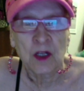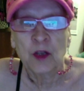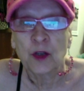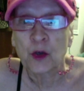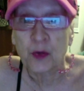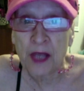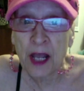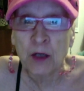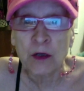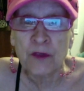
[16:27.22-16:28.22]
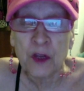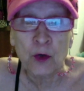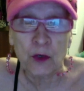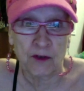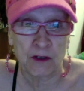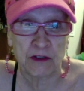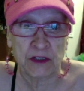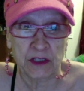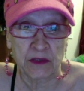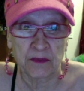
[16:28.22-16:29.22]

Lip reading: The creator of the universe